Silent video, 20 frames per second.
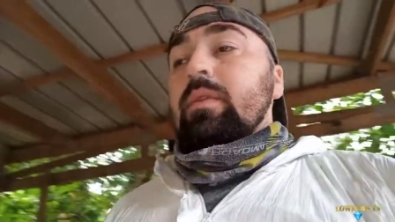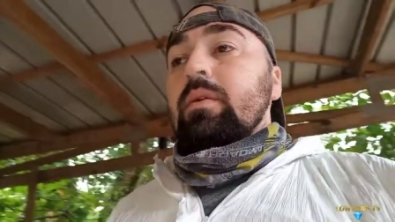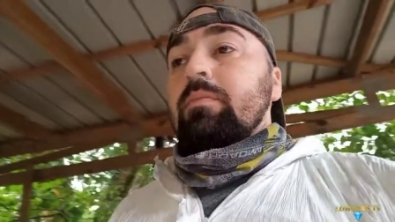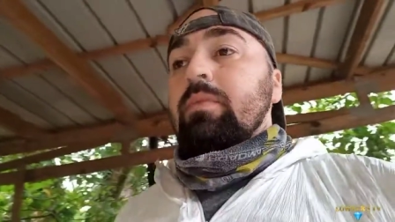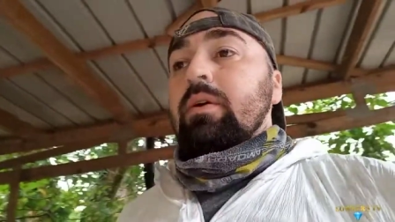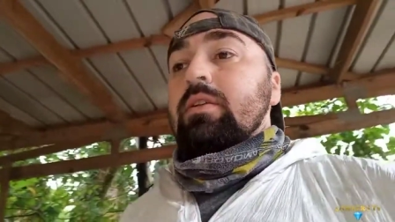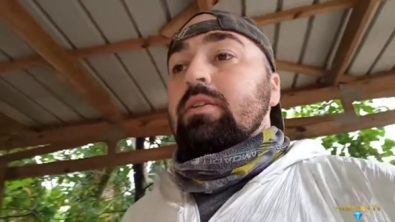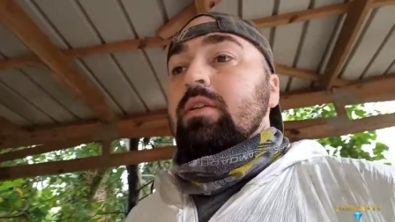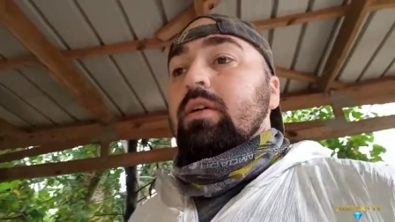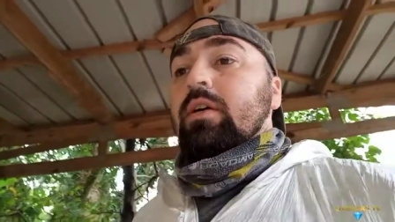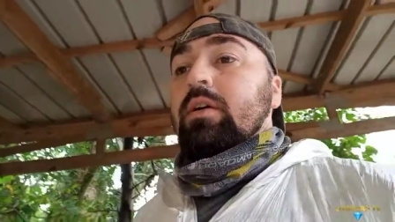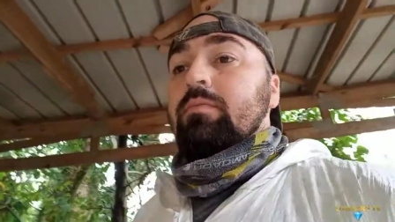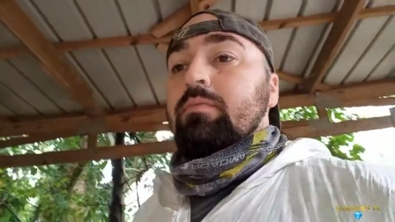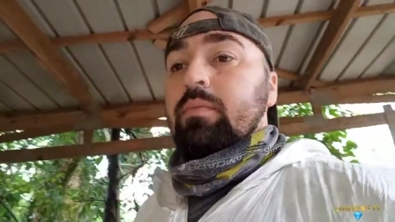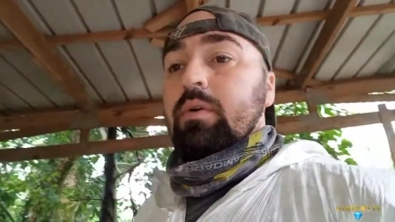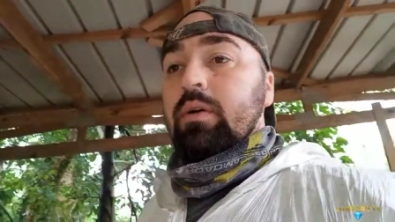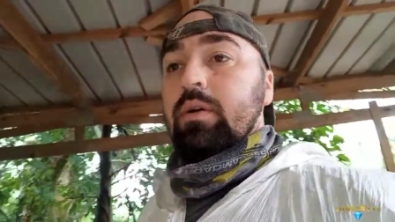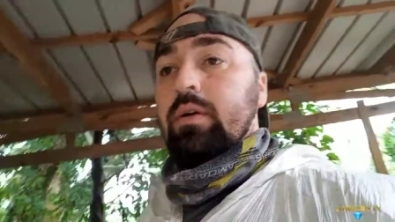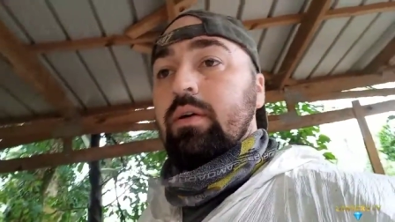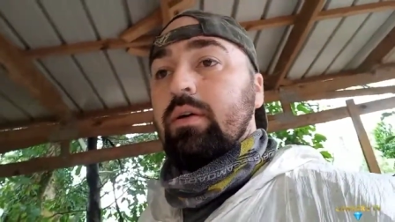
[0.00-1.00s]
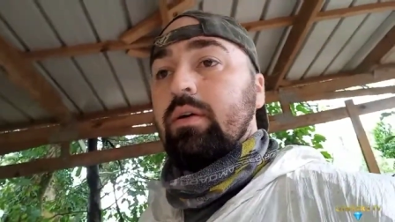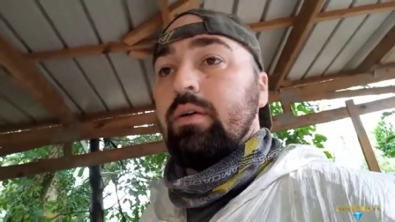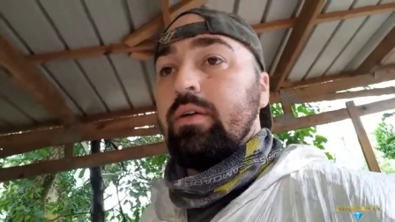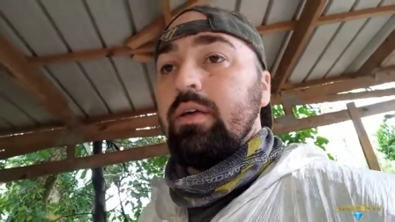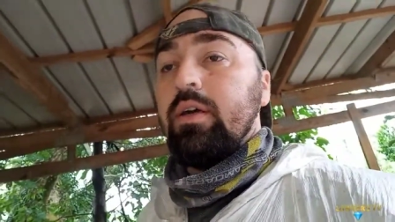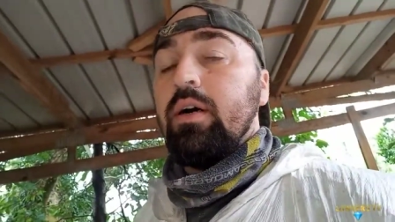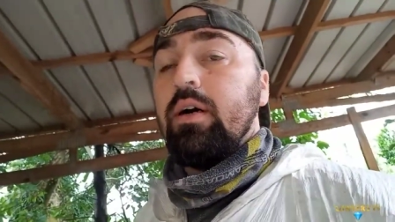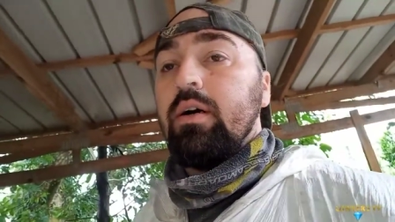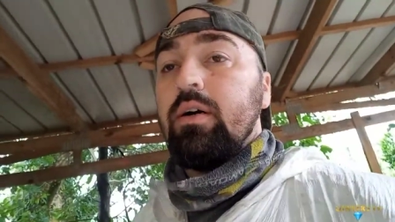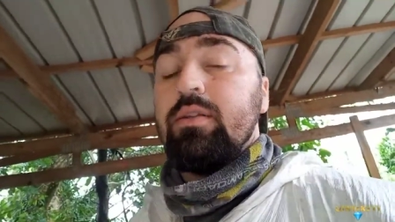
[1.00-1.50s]
But
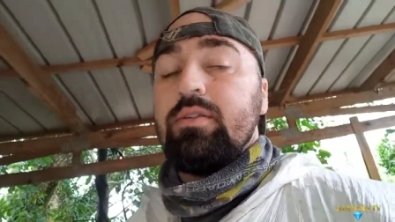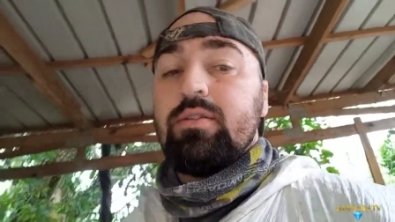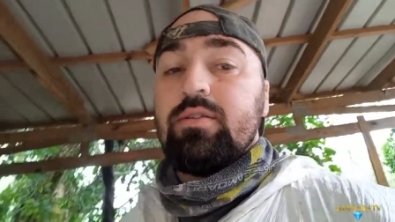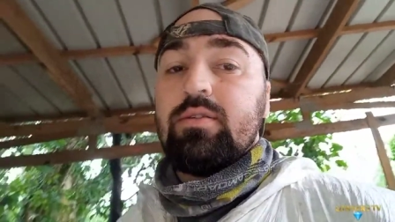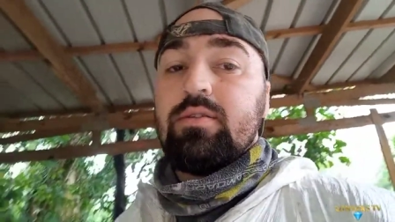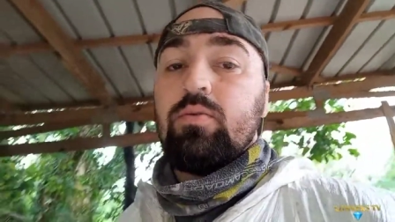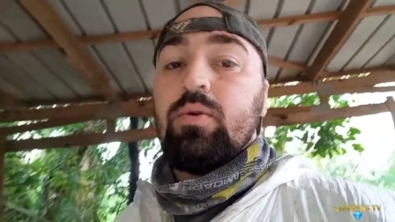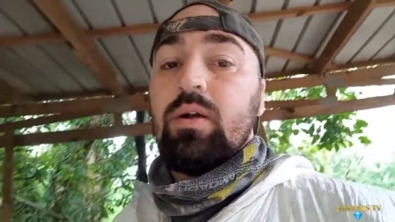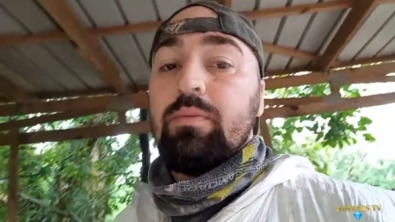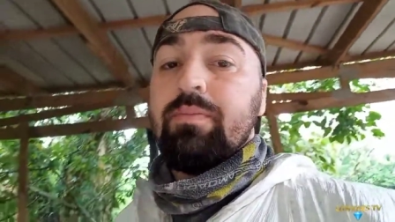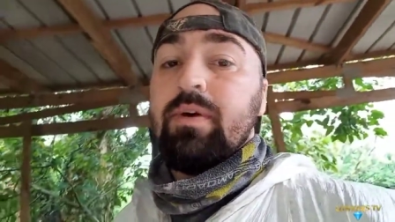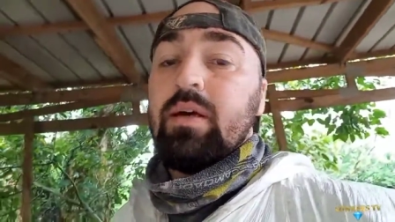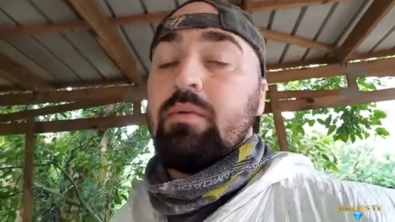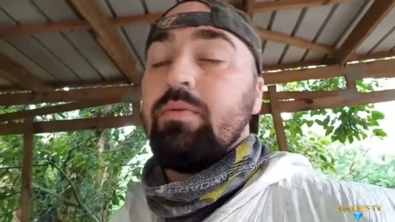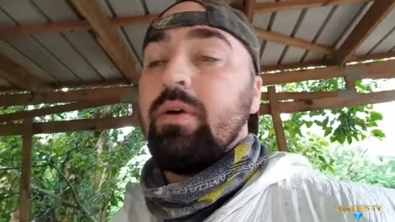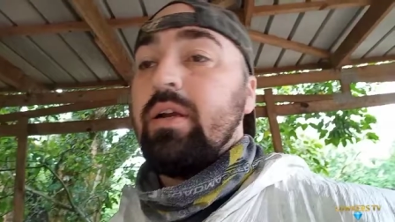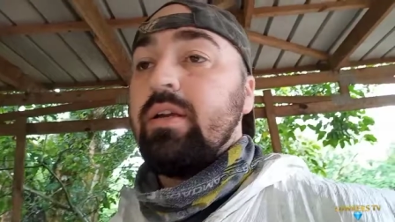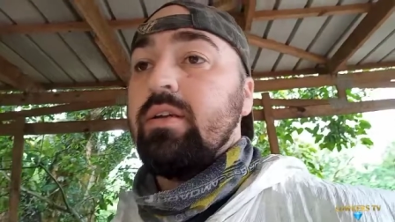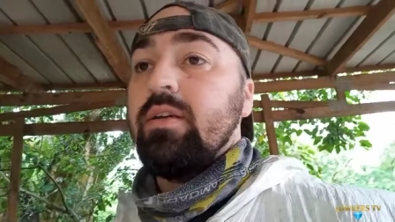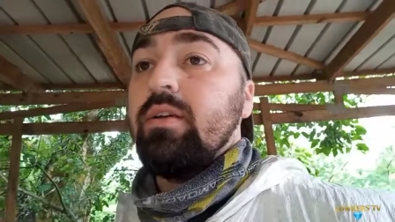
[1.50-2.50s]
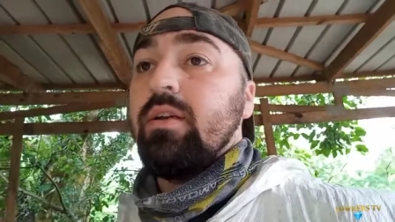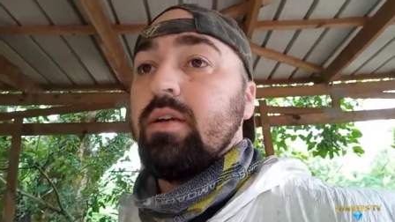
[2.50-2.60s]
yeah, it's quite backbreaking,